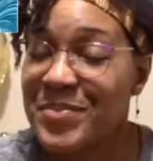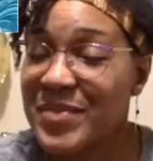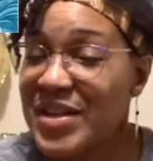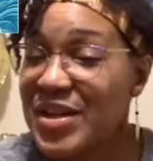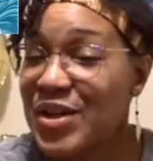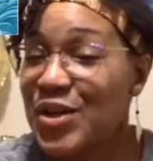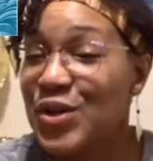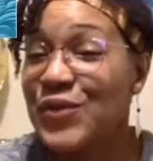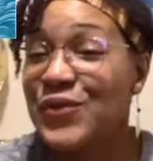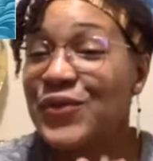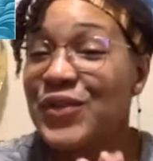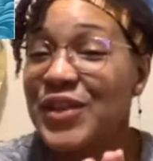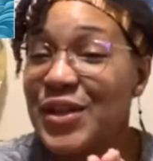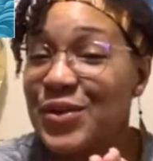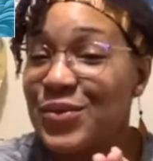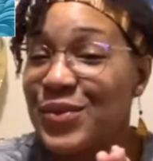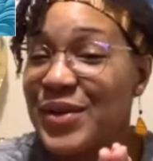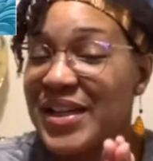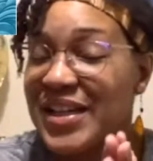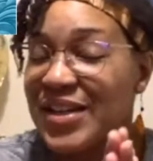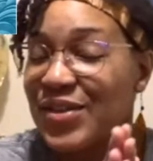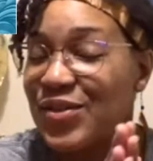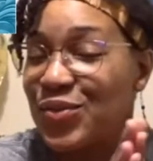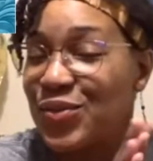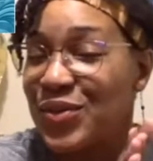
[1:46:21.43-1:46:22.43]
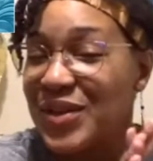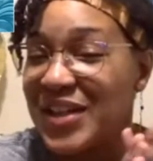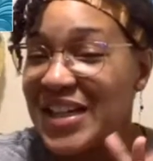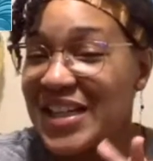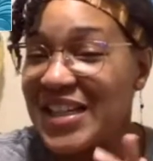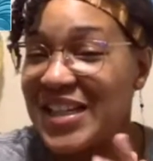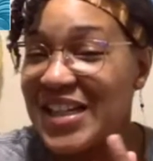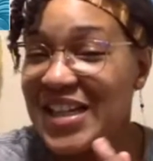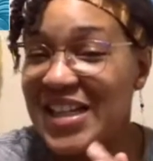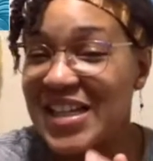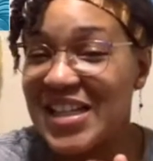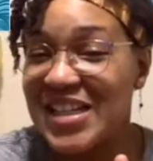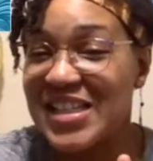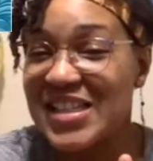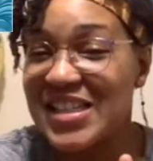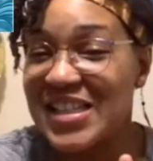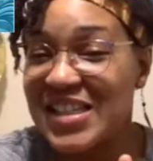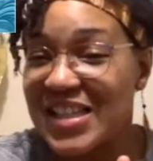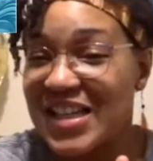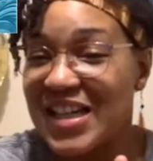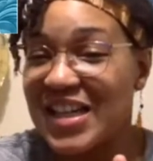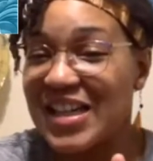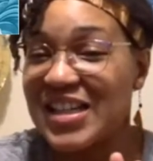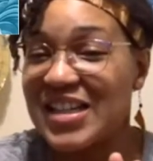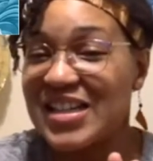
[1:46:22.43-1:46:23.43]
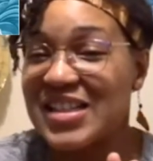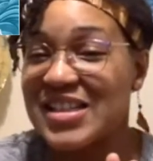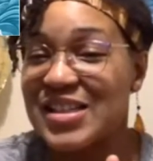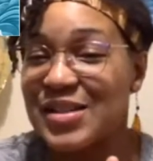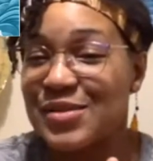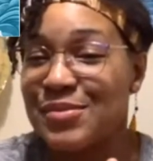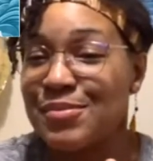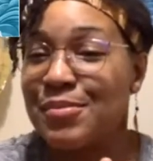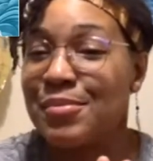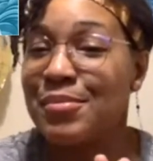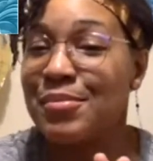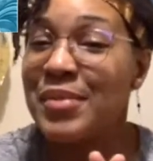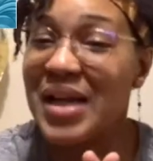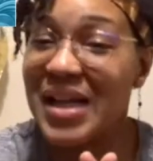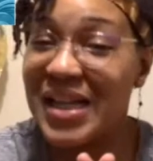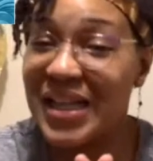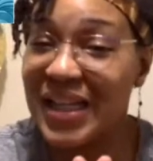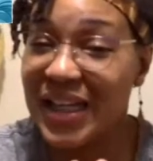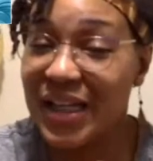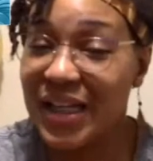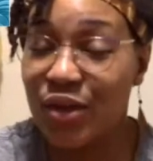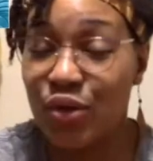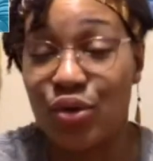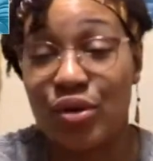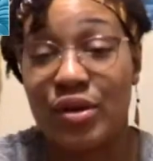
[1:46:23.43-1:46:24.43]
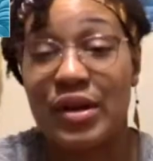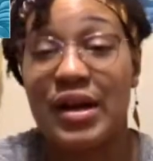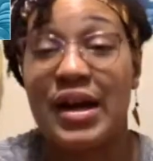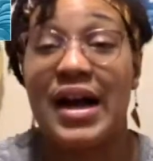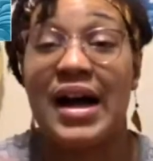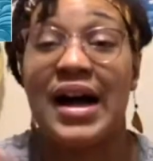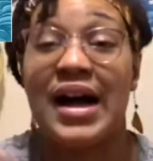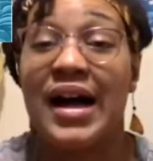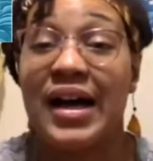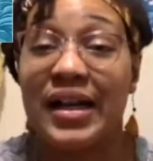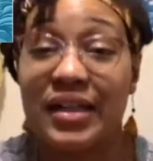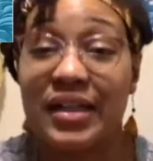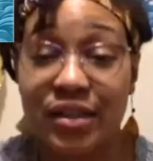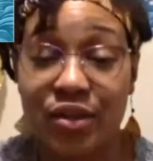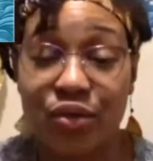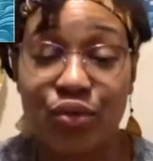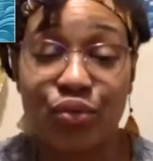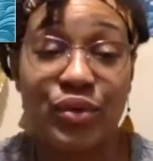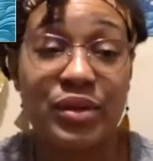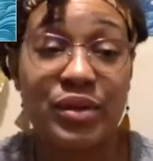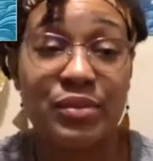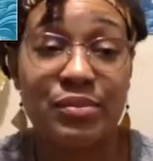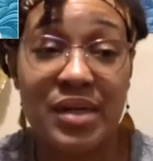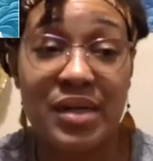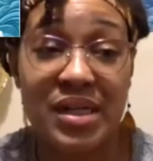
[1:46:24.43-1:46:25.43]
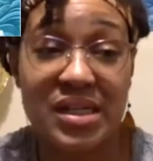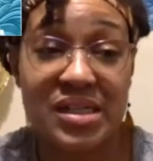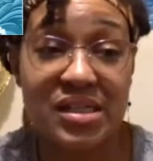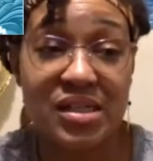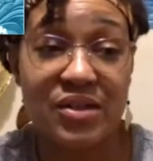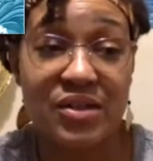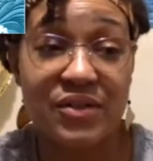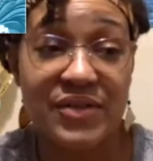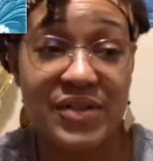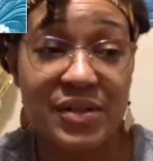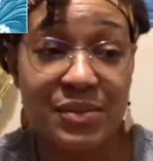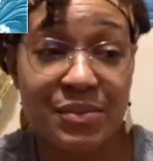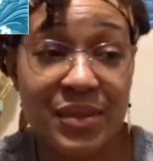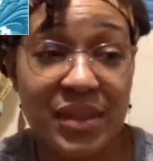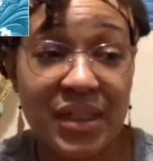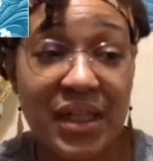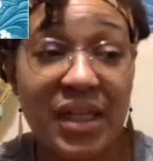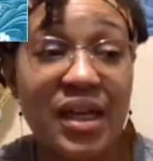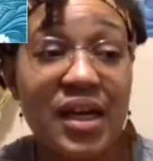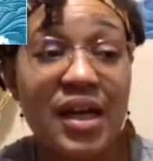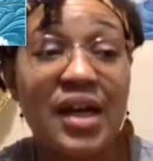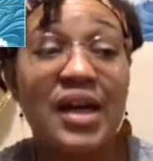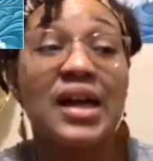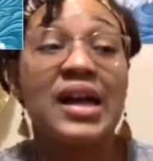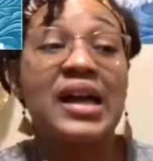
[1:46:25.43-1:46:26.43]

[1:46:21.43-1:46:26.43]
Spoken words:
Hopefully, we can win us some money, or I can win myself some money,